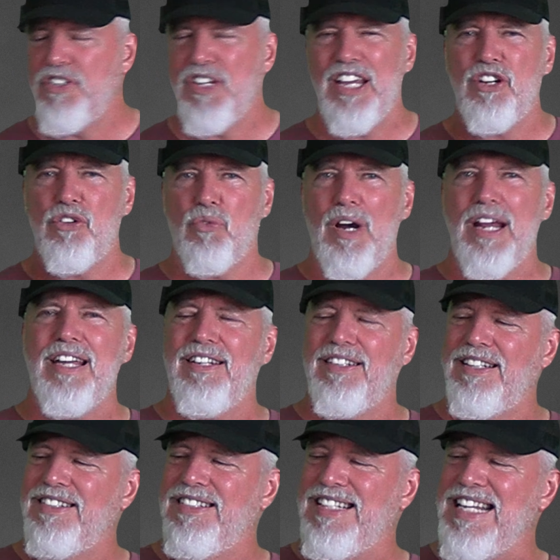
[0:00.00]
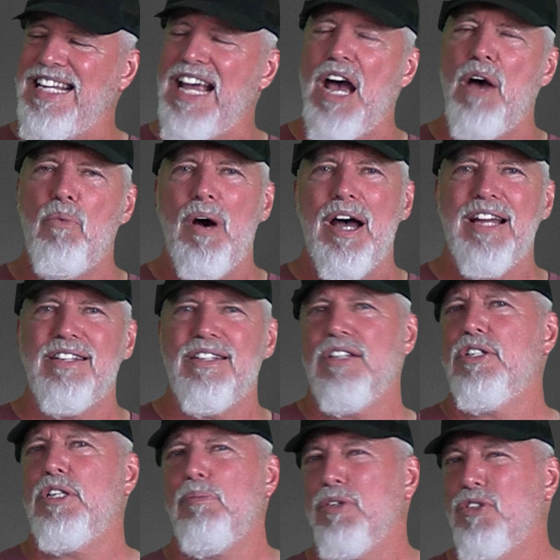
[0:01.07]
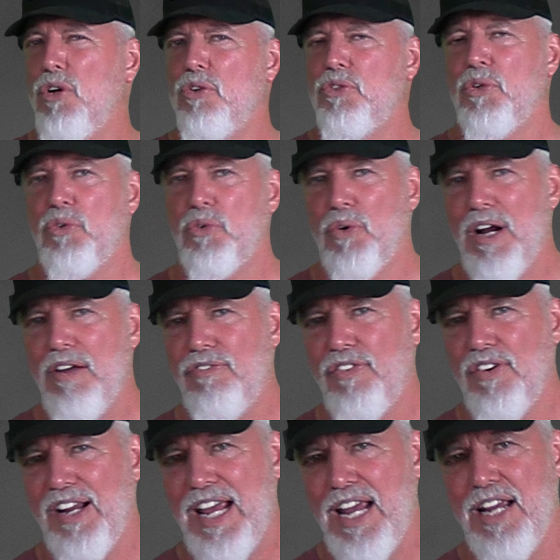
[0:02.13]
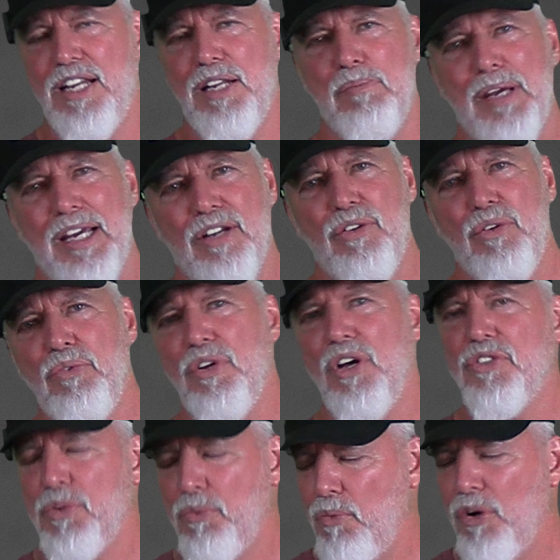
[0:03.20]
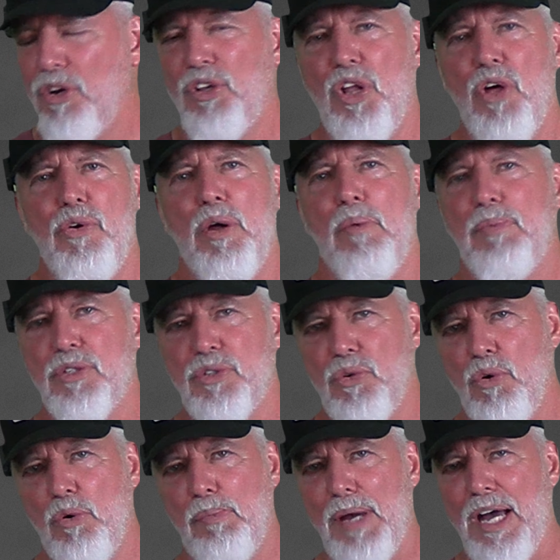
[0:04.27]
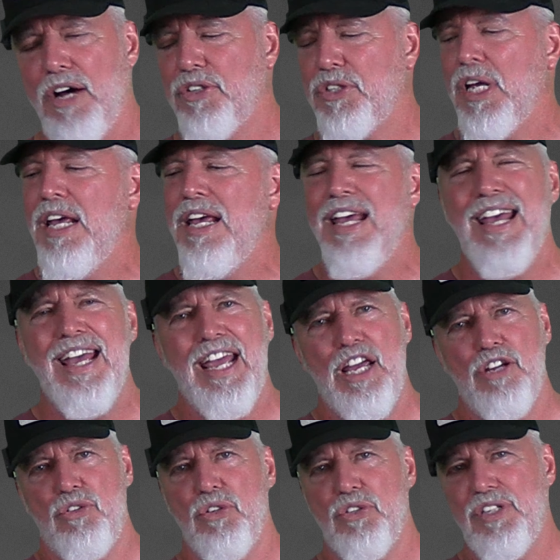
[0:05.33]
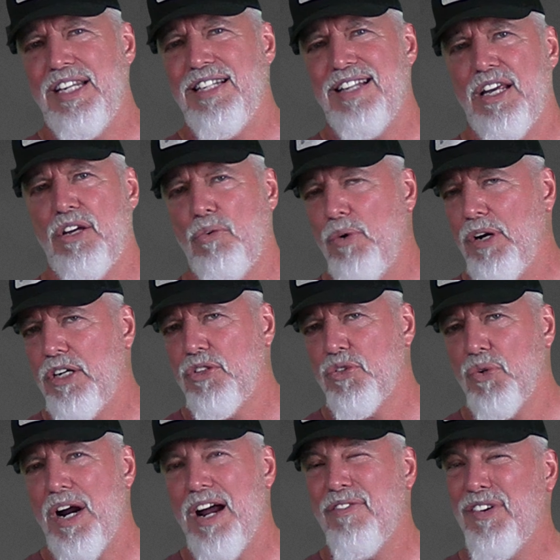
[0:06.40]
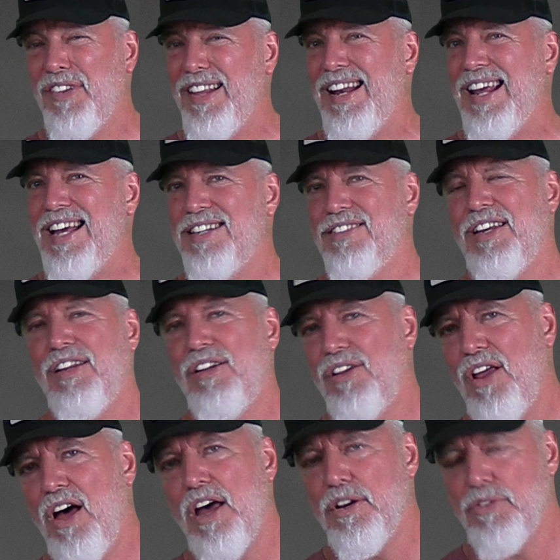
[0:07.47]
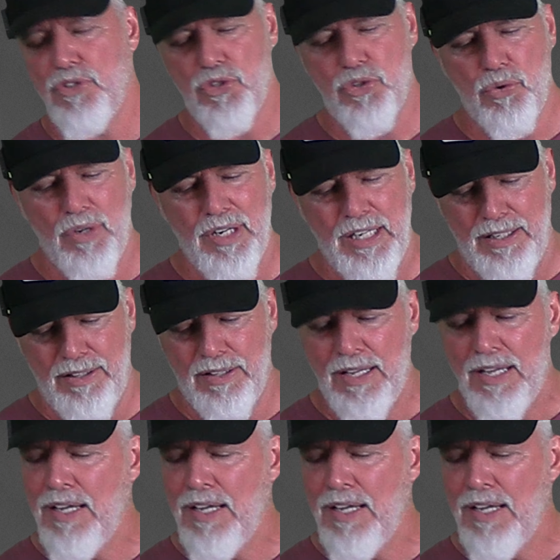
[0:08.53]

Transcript: is a great DIY system. It's also great for a handyman who doesn't want to load up his tool pouch and just needs a quick driver that has a lot of strength.